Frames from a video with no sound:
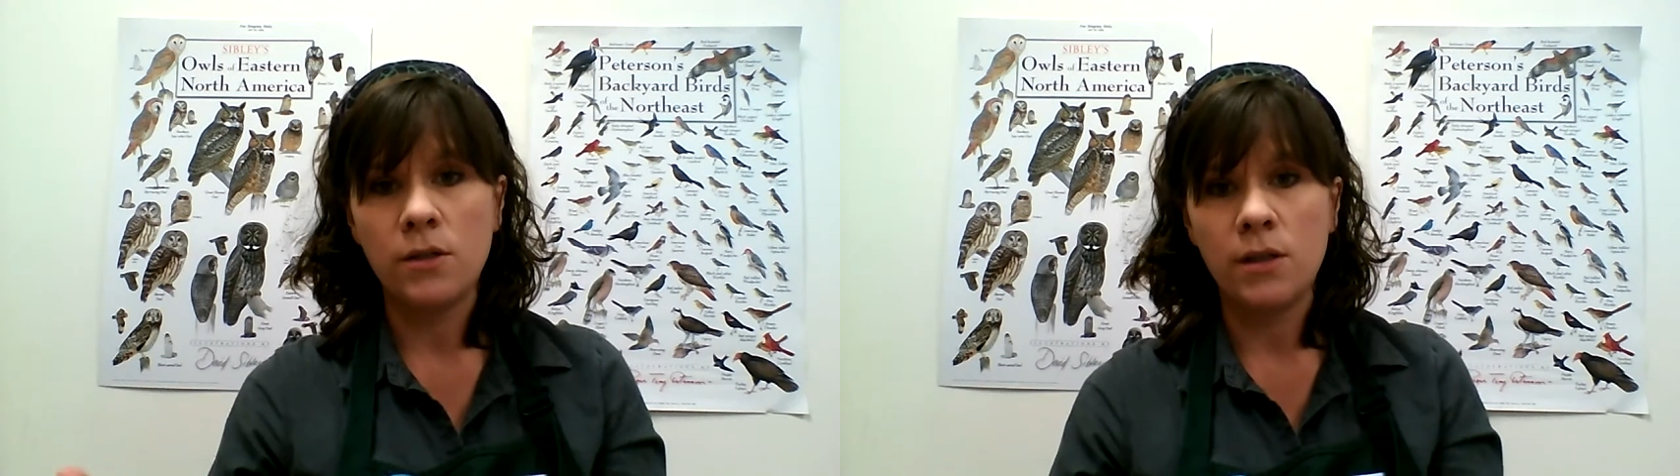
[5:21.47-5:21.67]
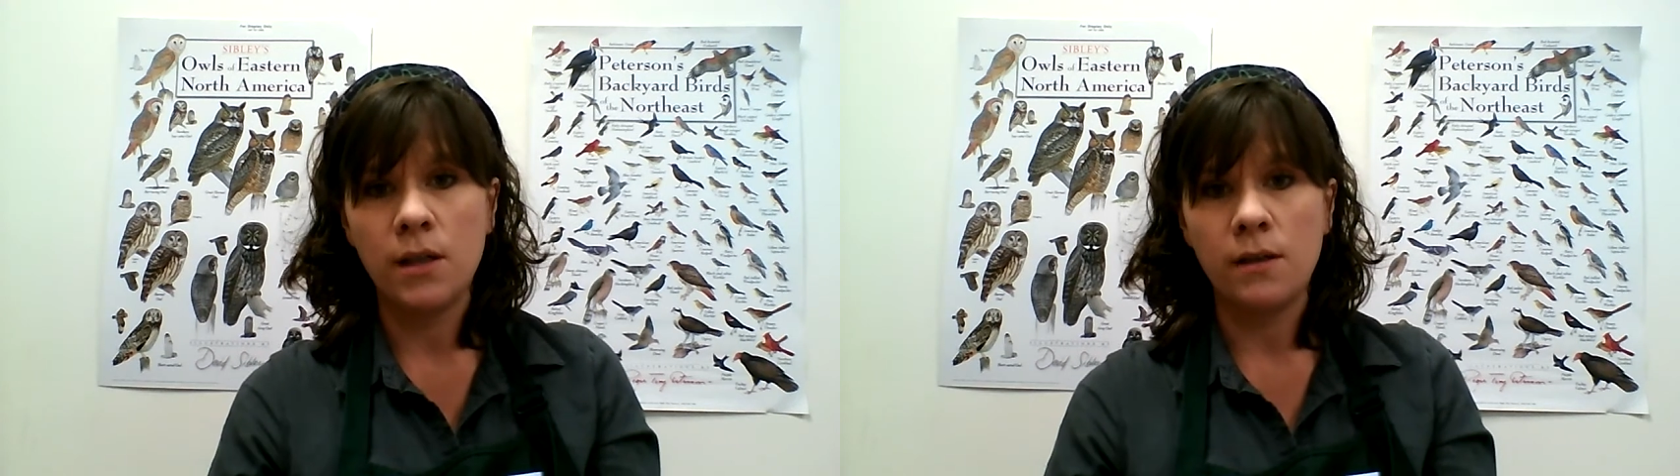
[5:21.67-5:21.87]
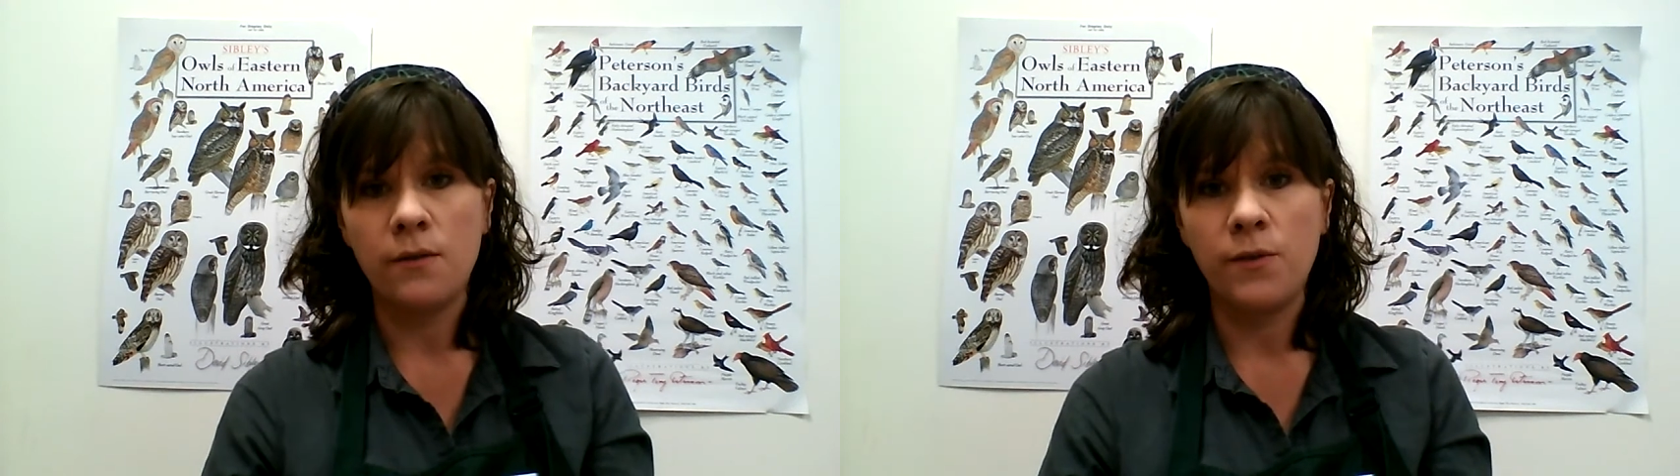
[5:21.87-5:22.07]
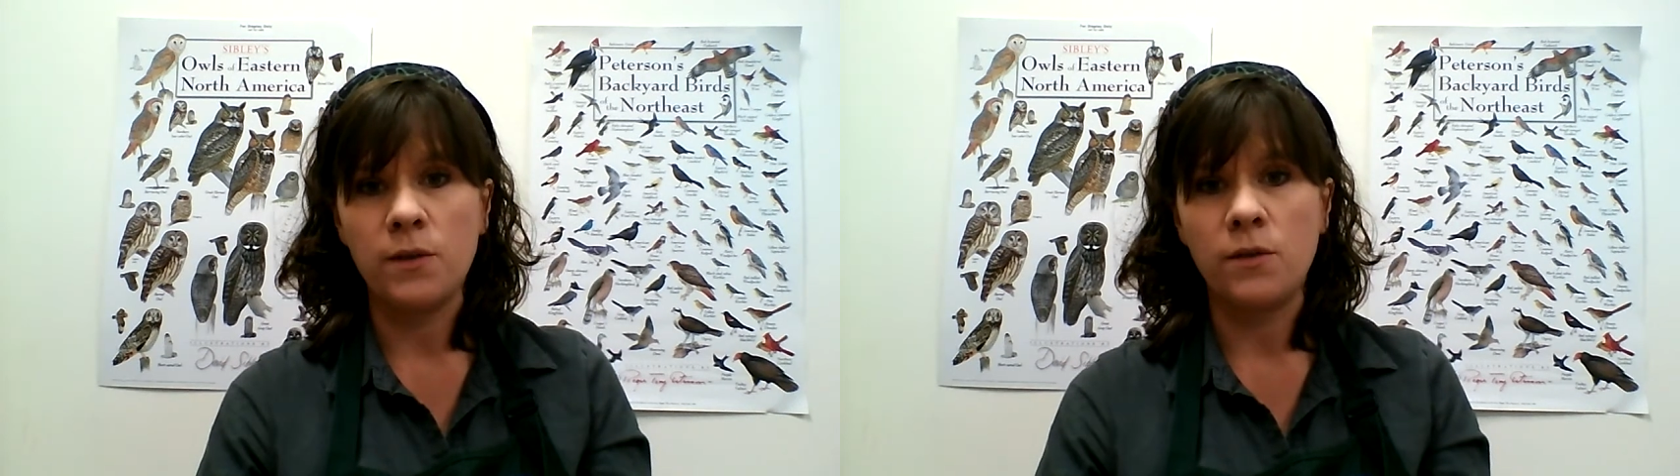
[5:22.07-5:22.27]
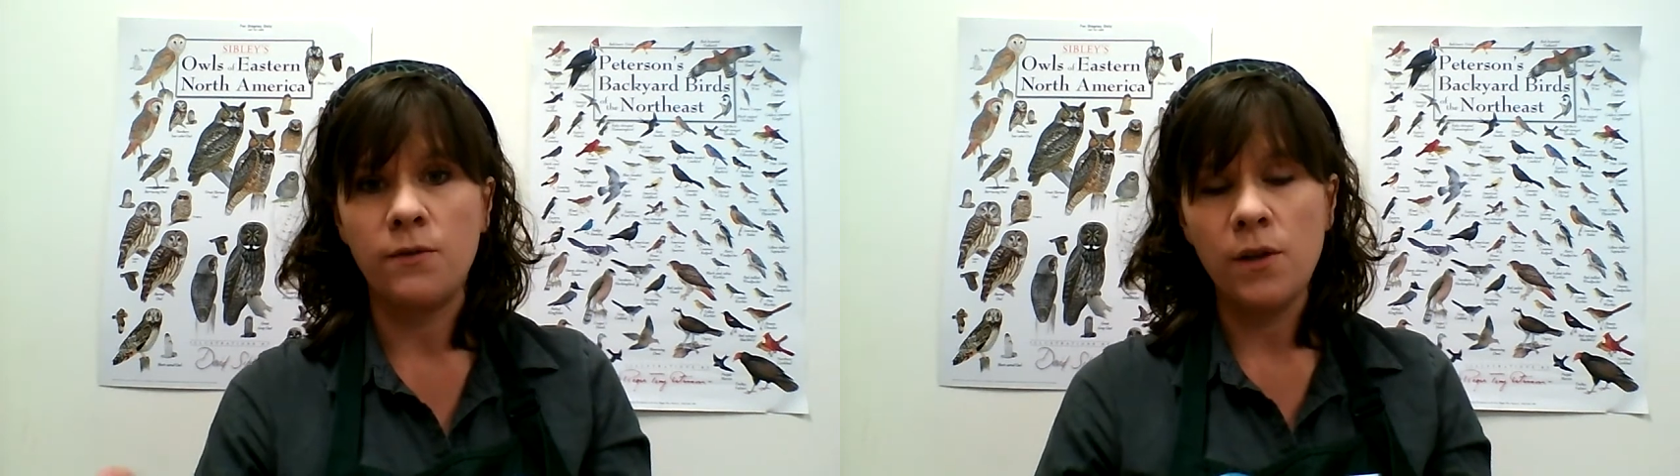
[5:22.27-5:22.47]
just like the
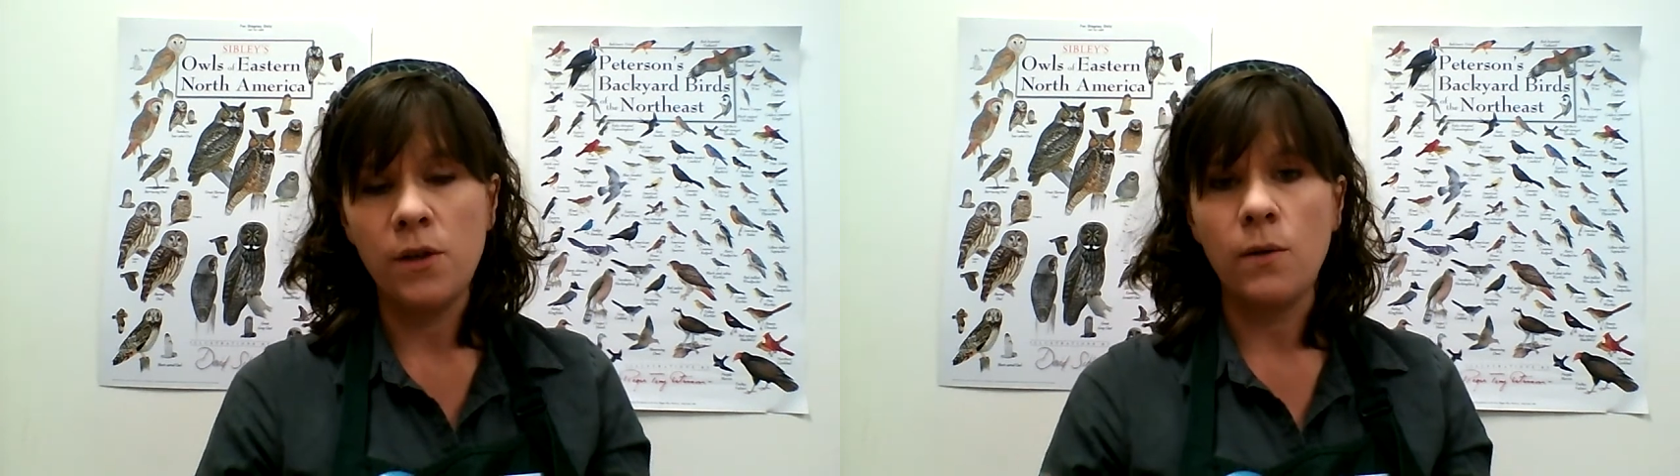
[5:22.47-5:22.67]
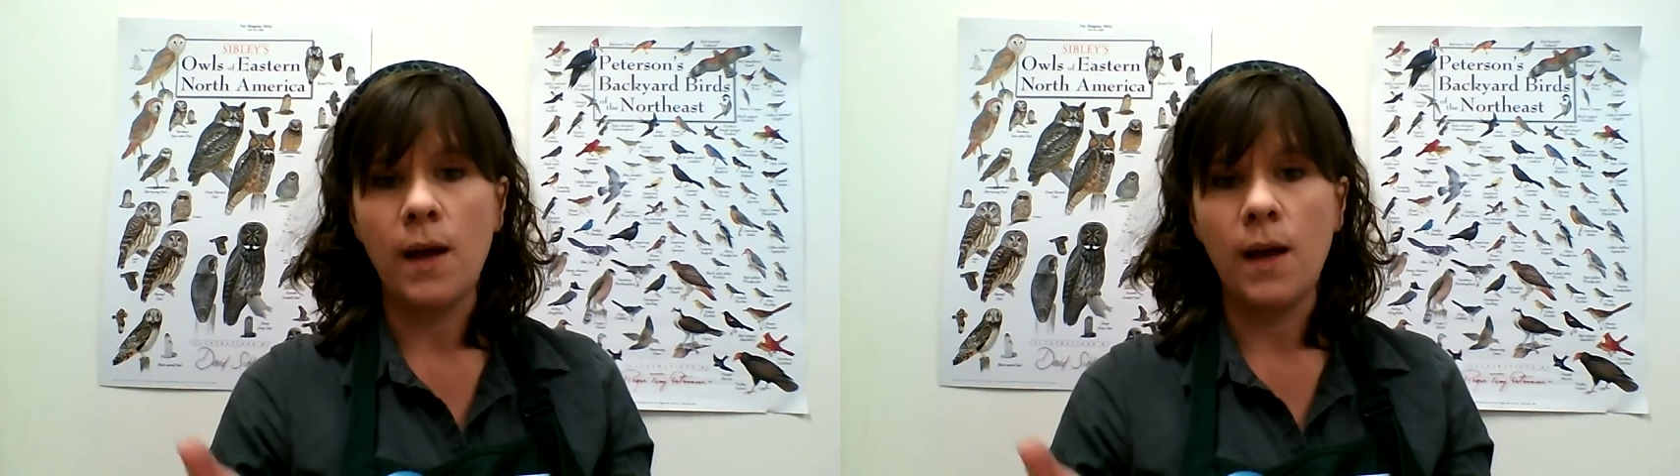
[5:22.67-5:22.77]
field of view,